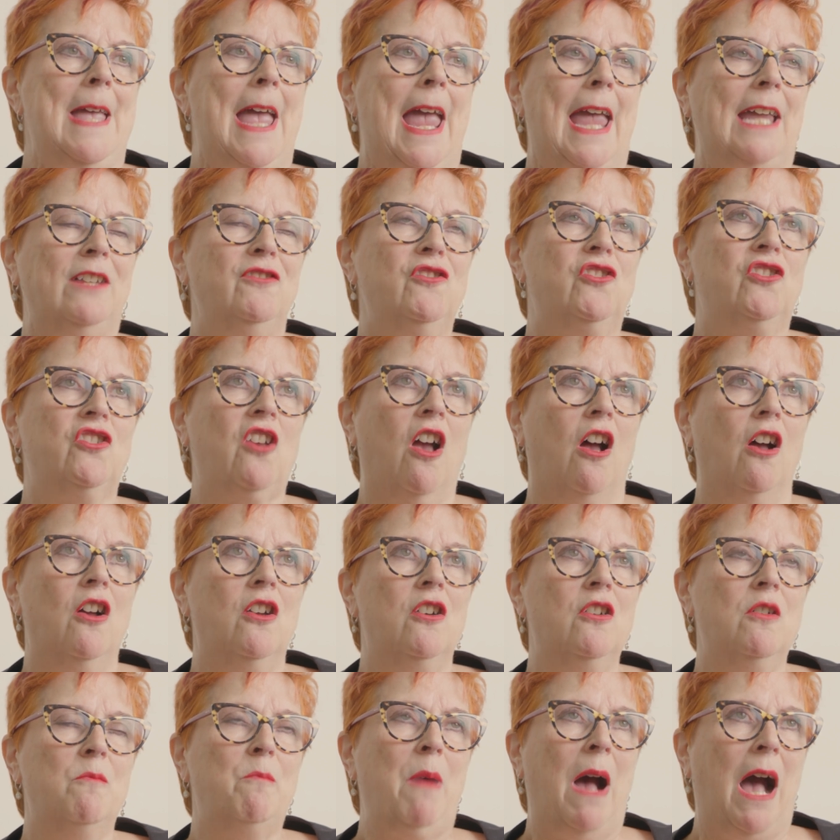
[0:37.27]
And
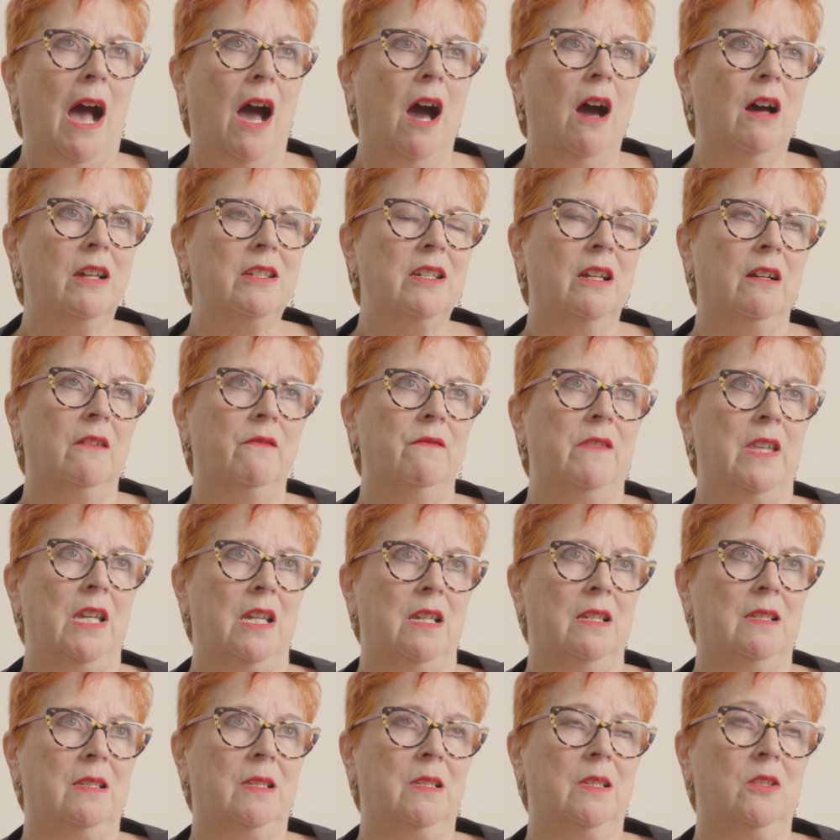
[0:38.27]
so part of
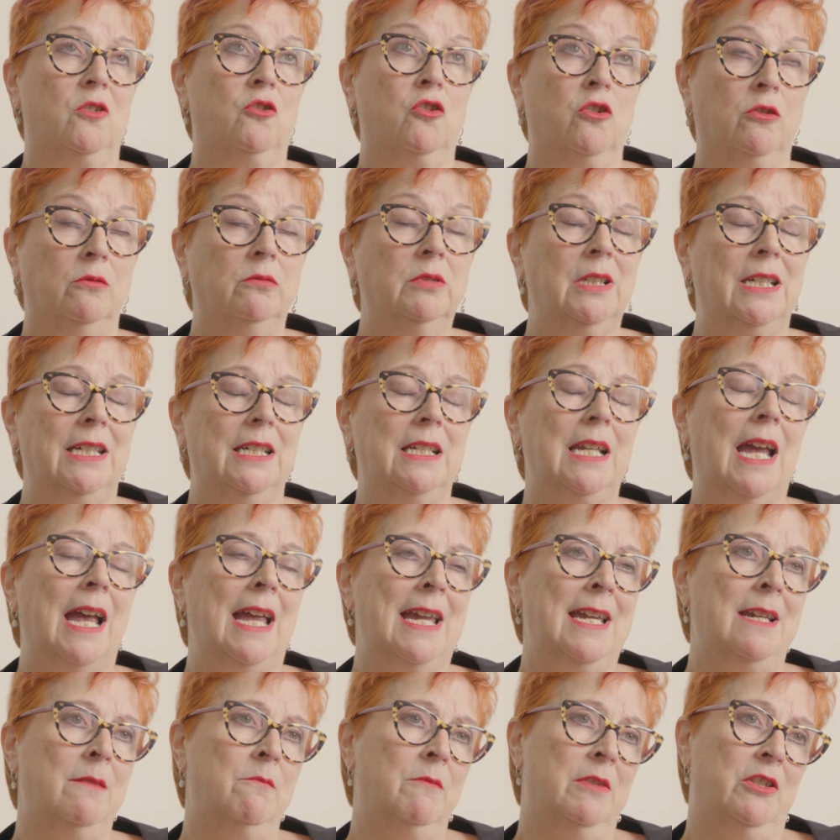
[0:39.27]
this toolkit
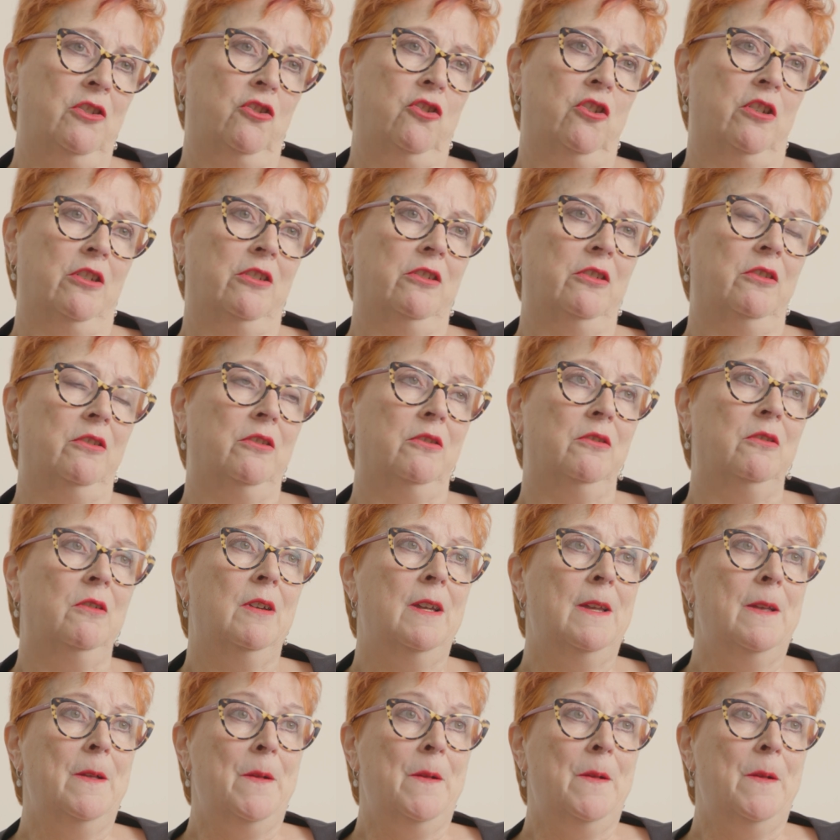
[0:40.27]
aims to